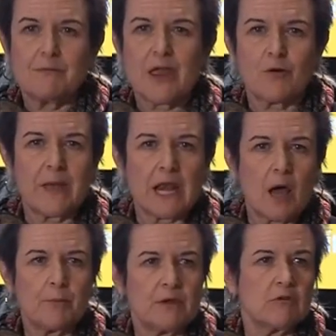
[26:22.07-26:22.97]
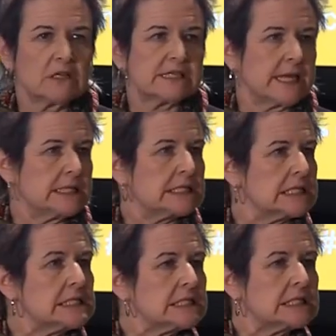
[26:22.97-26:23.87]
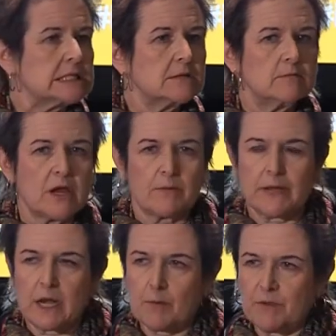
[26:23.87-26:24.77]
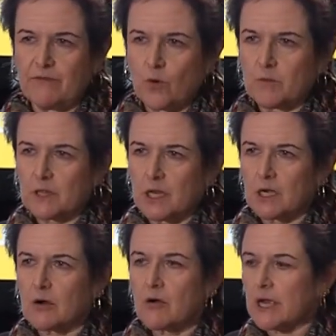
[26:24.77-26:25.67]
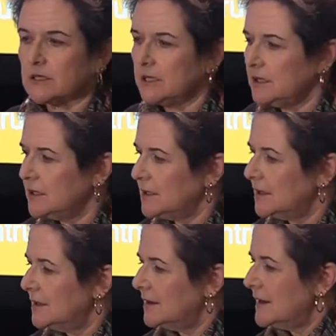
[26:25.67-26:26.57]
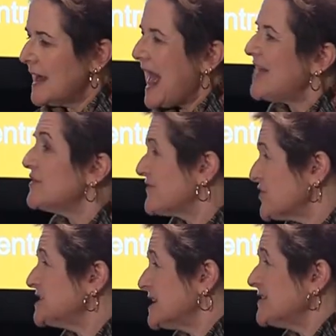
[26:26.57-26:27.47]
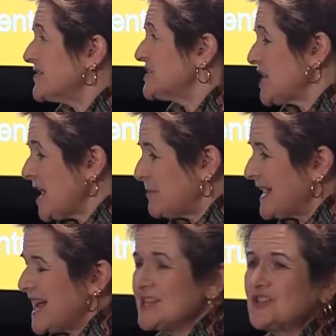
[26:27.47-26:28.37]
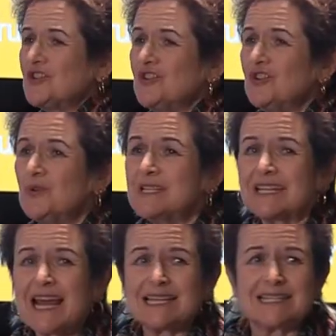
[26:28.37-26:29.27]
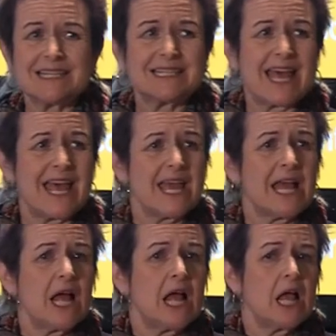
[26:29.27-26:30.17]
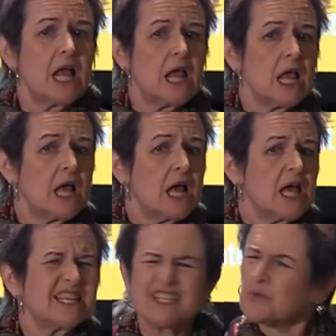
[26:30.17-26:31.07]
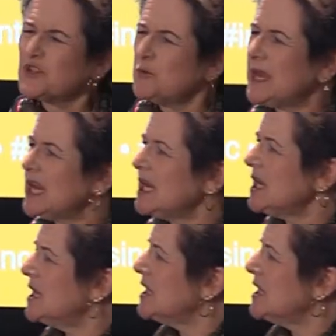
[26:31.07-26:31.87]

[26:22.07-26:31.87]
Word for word: may or may not be real sentences, may or may not be formulated correctly. And the first thing that the chatbot has to do is it has to say, is this what you mean?